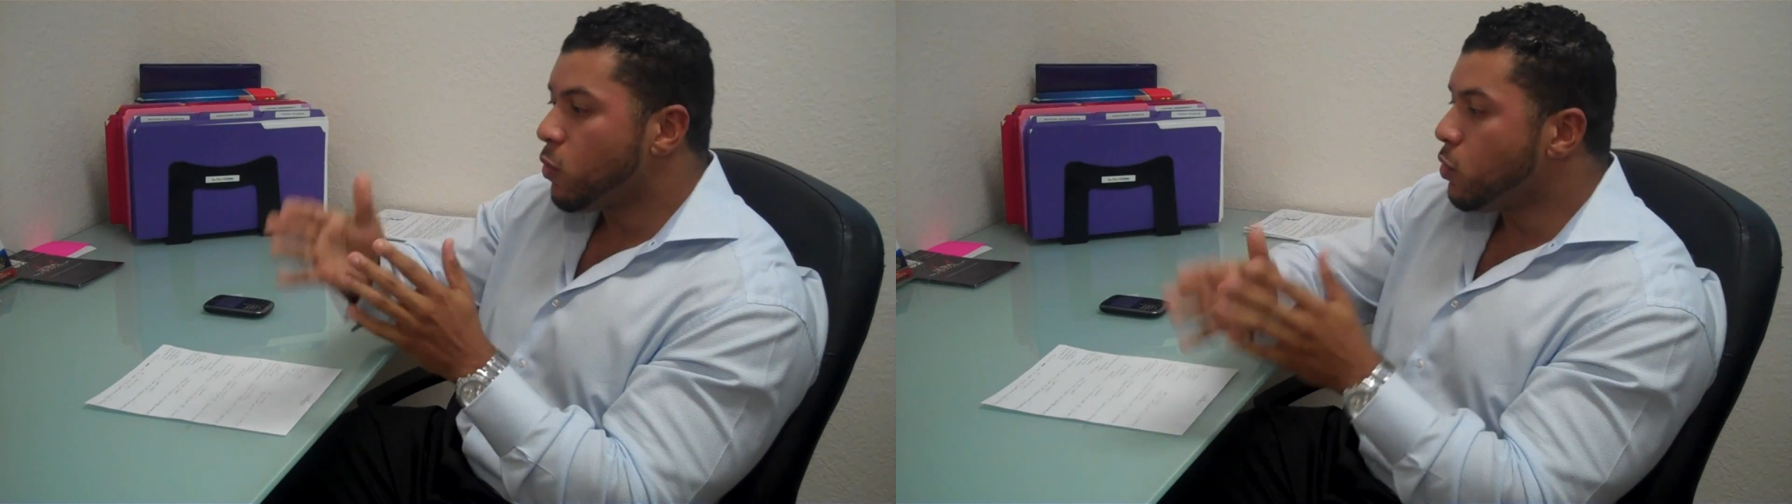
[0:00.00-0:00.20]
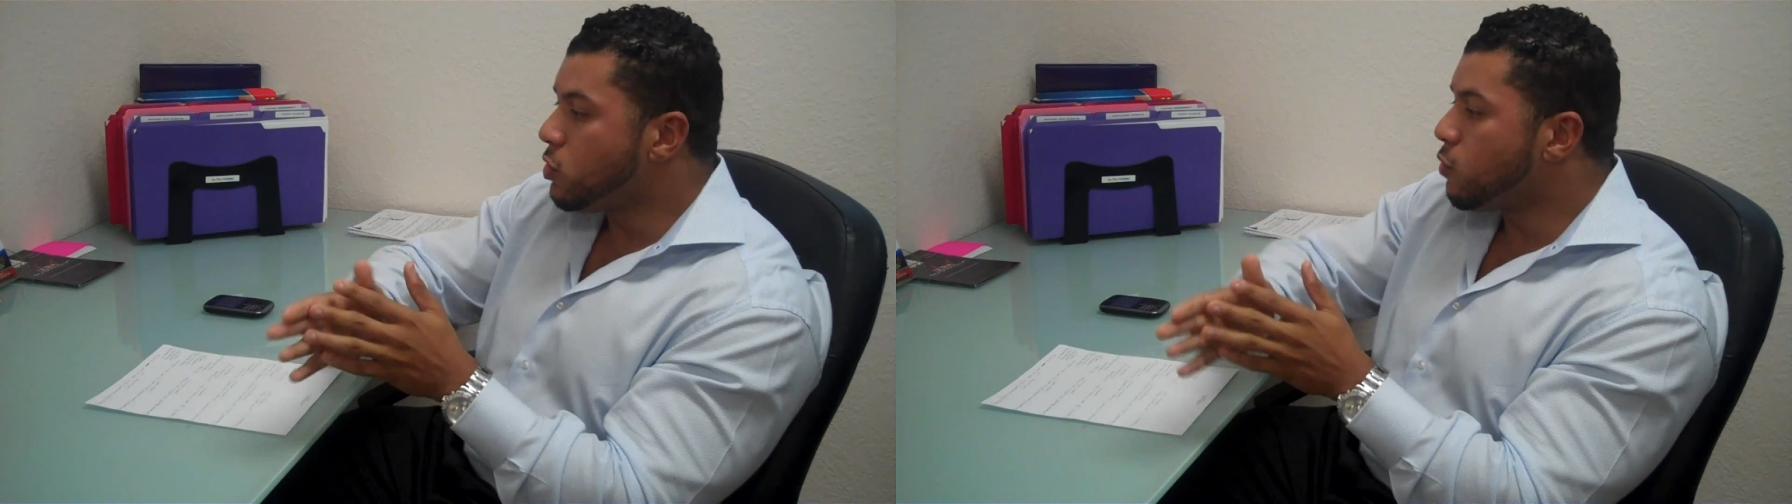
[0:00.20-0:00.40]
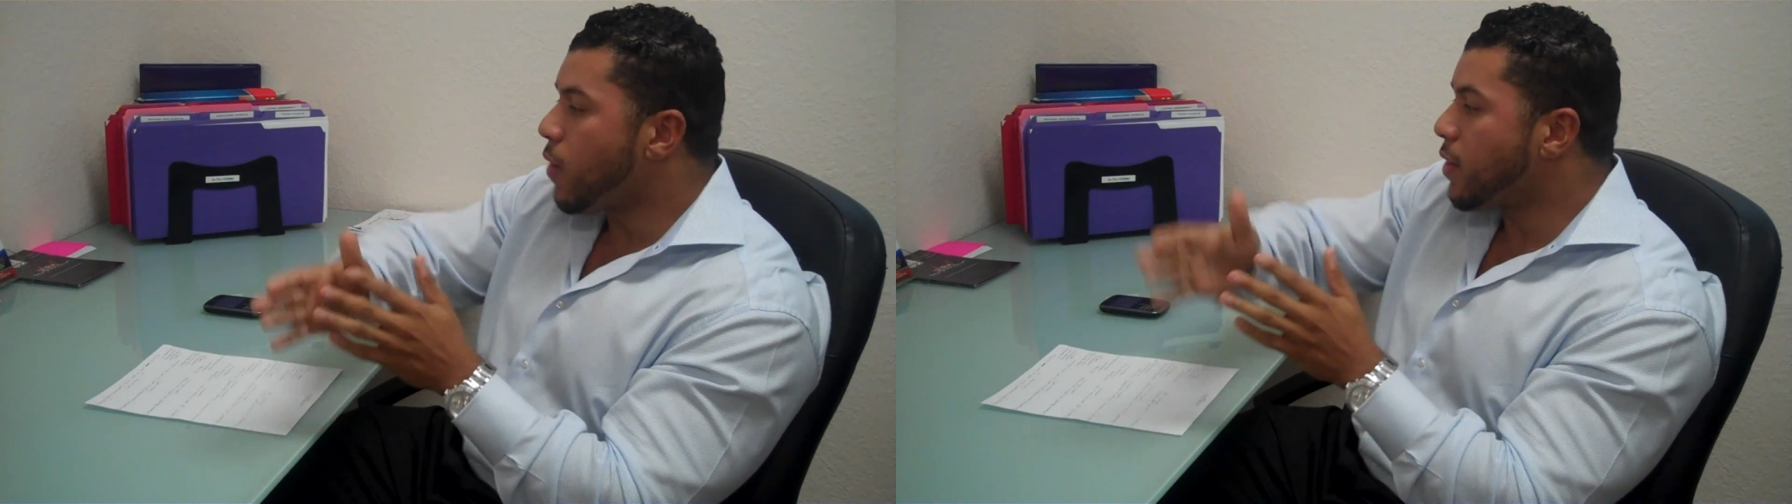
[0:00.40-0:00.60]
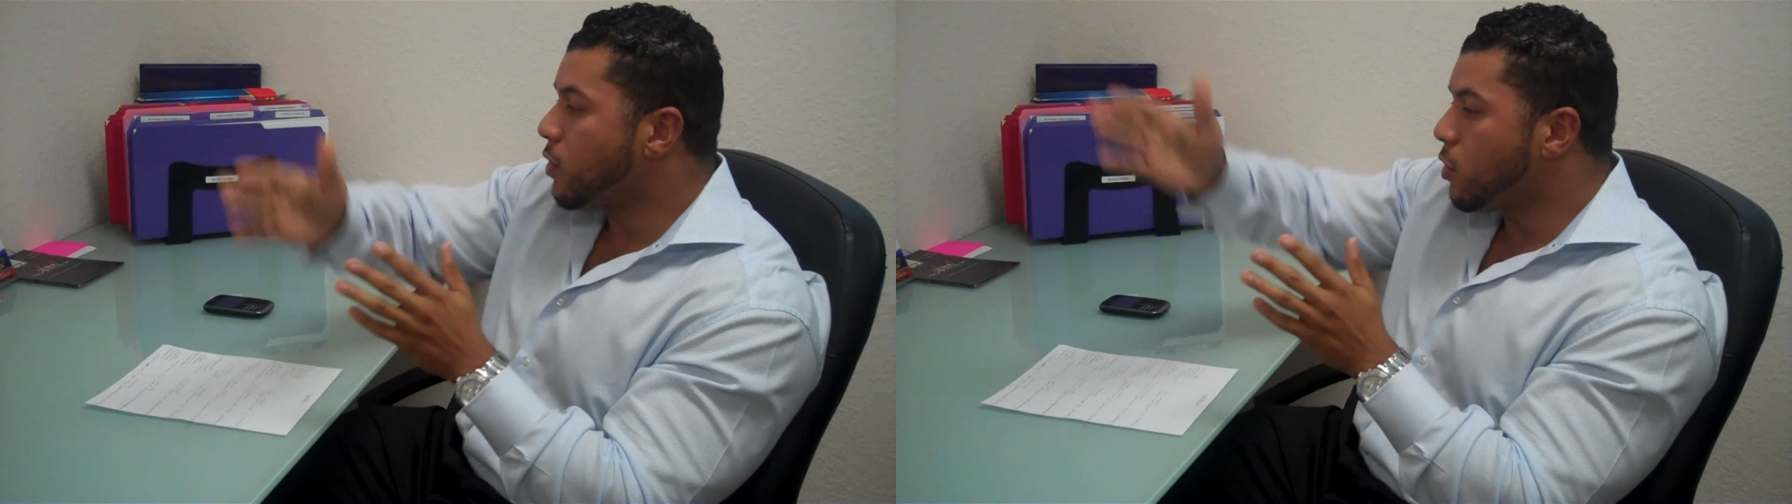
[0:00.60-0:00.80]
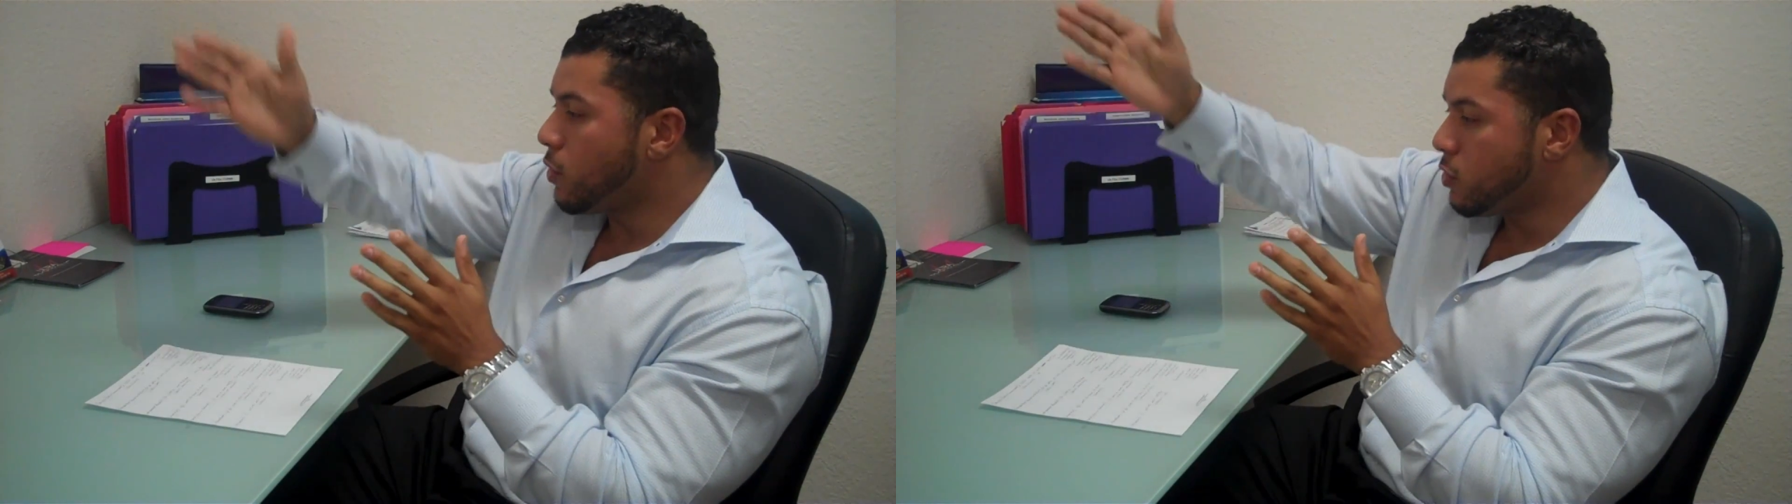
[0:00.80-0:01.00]
Would you rather
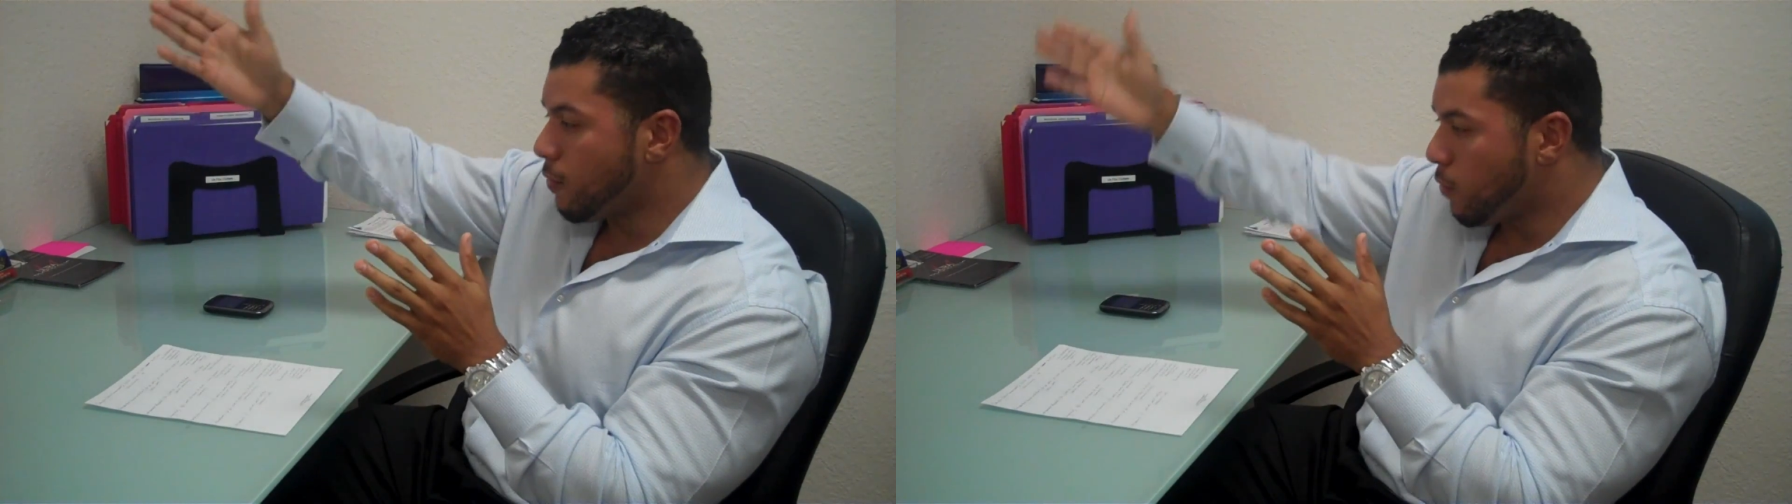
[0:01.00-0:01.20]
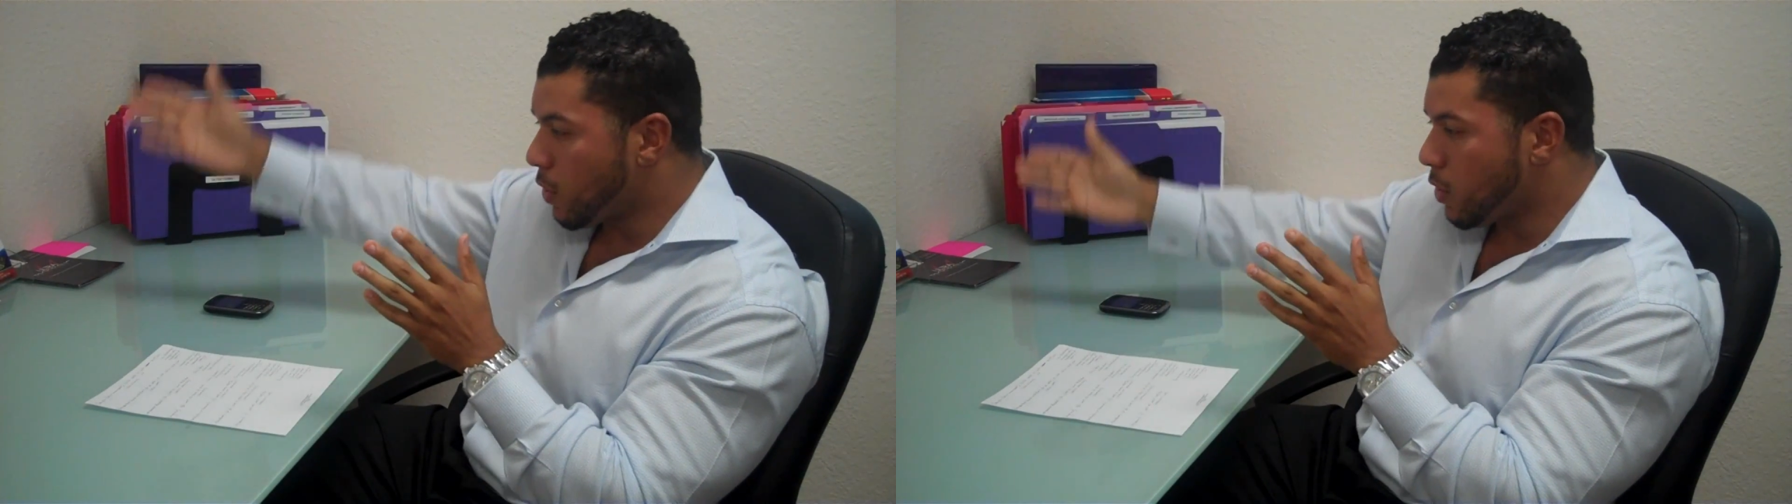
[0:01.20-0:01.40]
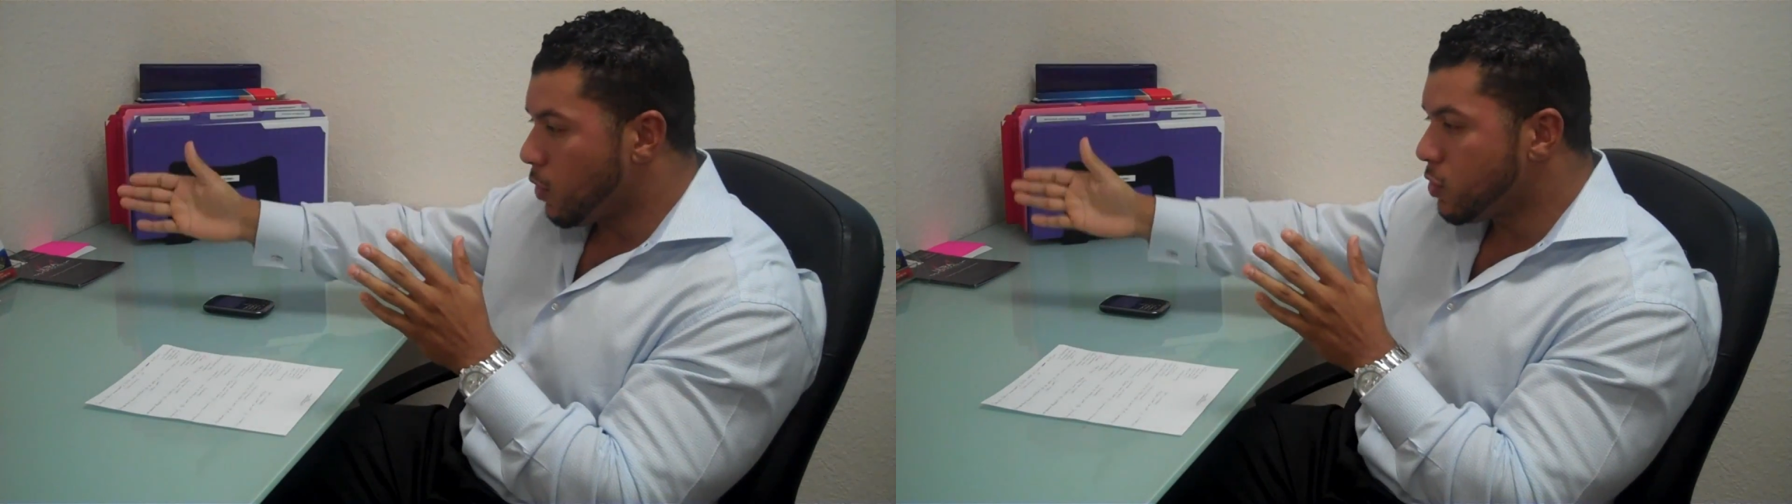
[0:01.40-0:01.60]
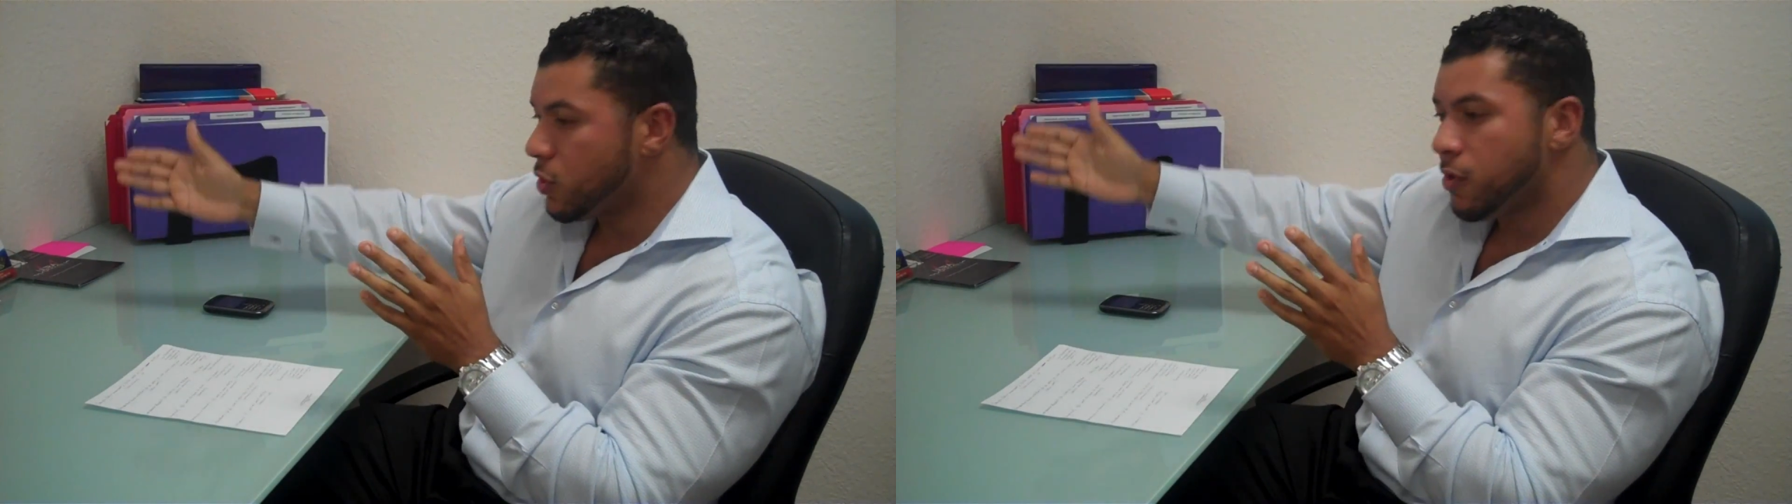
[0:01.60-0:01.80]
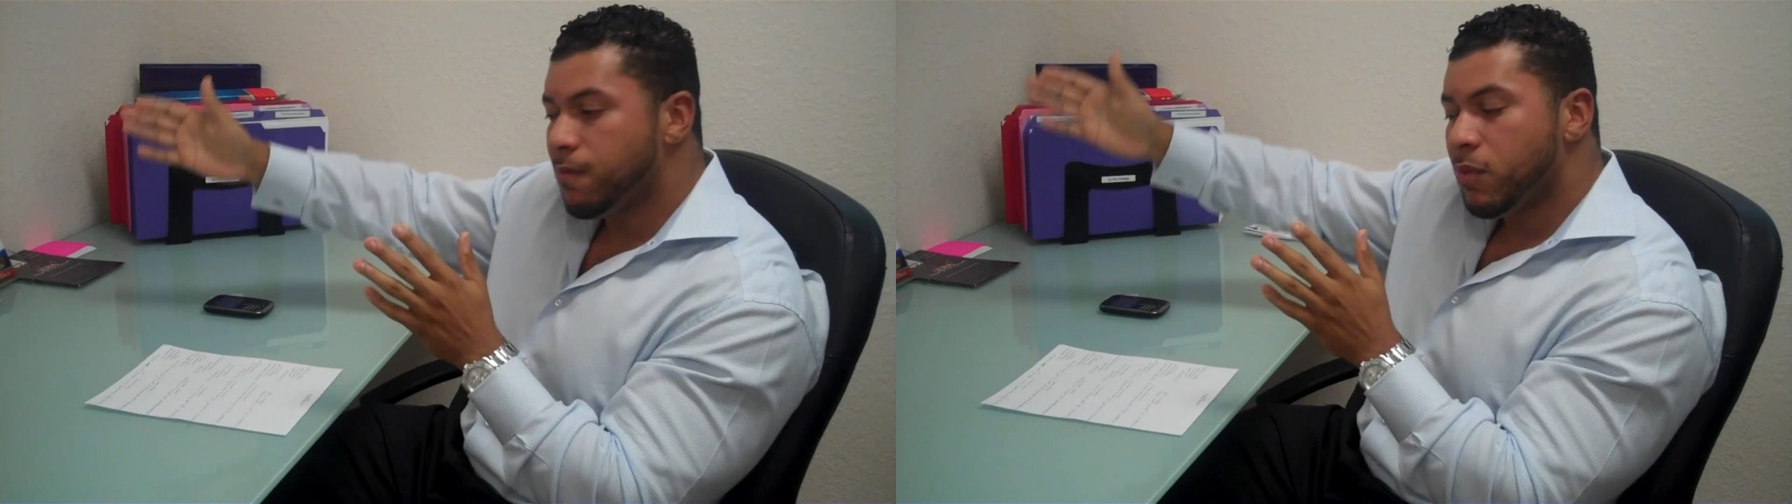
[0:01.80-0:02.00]
go into
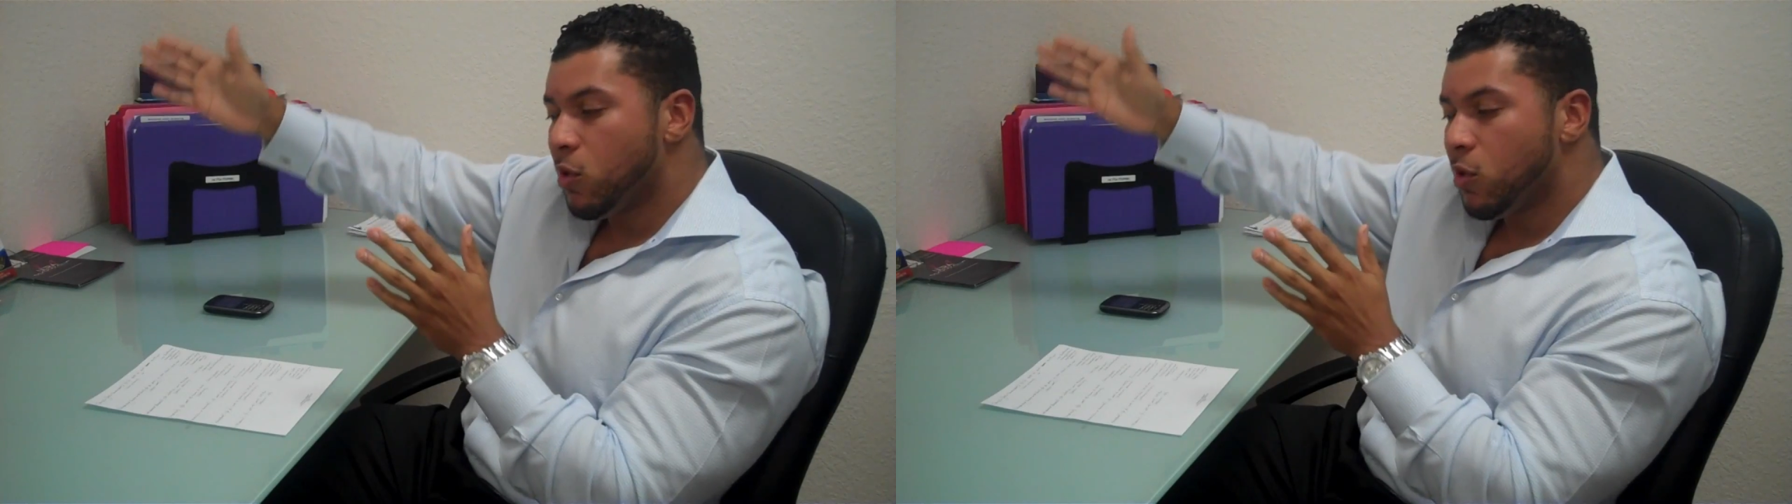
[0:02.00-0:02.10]
foreclosure,